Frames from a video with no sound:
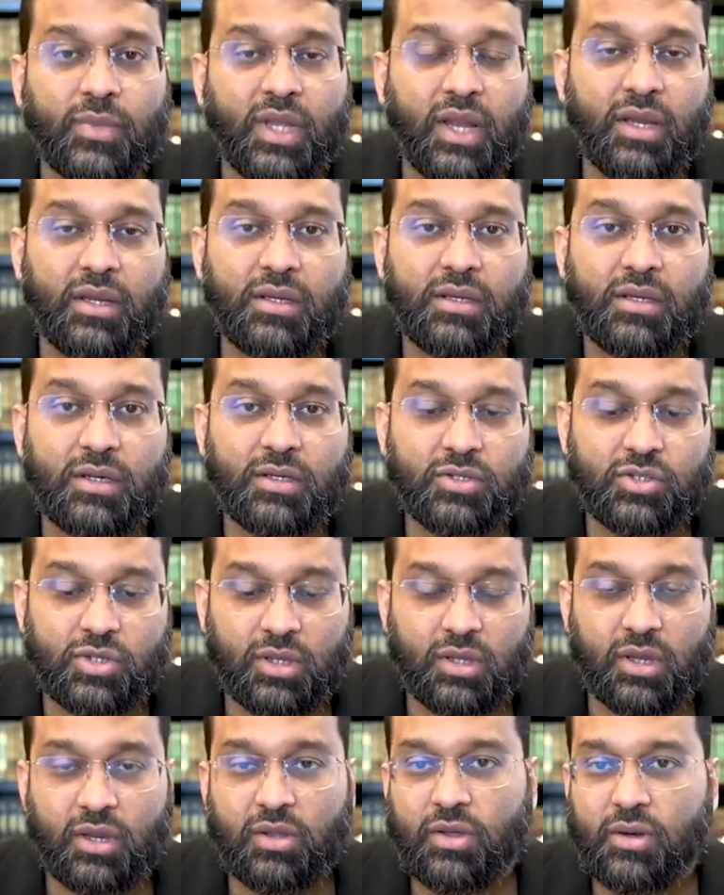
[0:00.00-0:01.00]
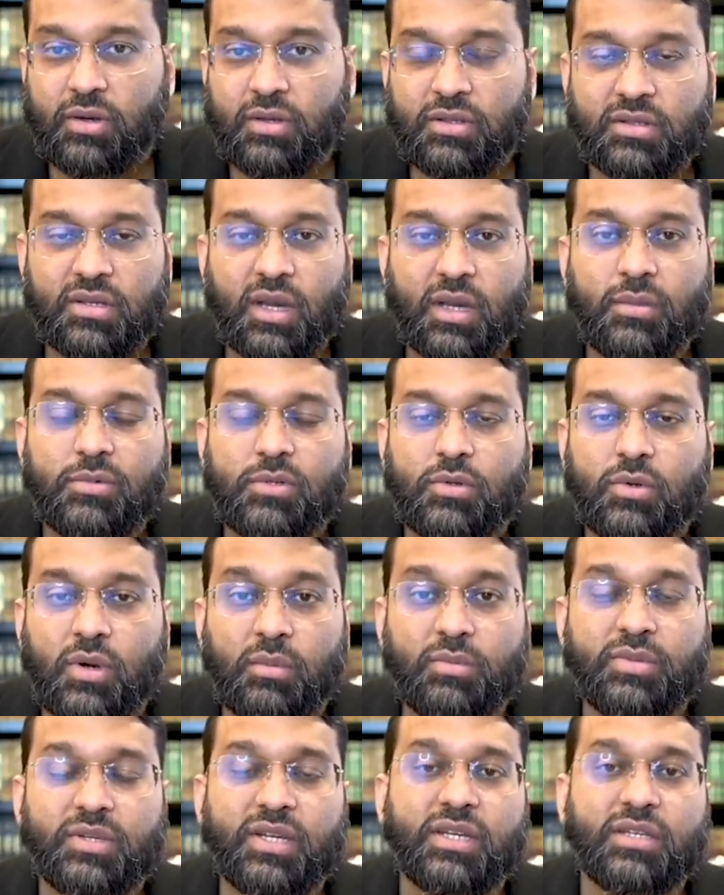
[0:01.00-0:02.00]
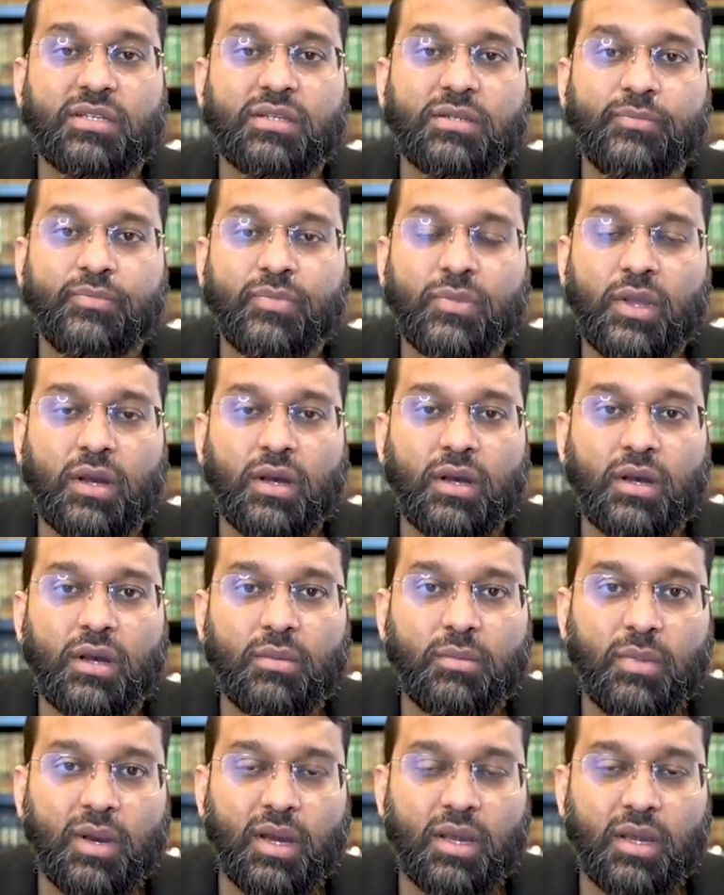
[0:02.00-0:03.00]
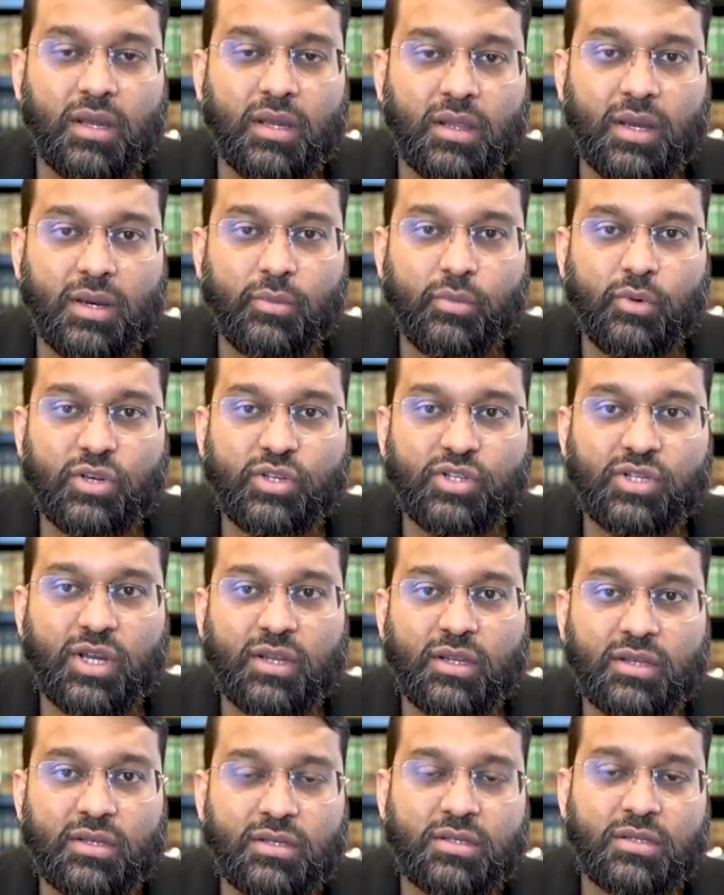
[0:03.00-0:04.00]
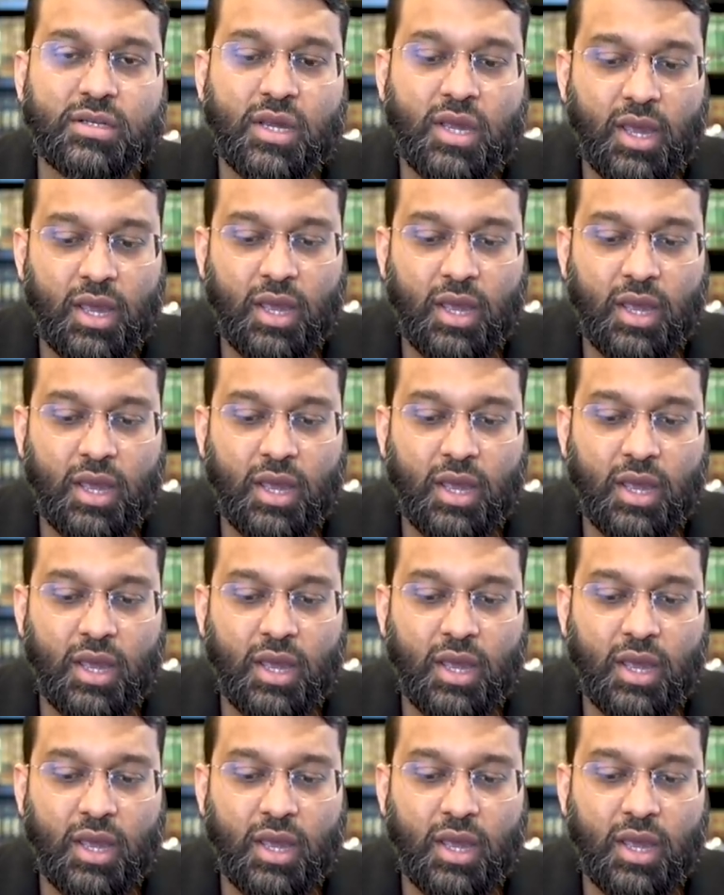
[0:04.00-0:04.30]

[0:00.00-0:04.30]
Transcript: and uh, inshallah I thought it's time to update uh, my library chat list.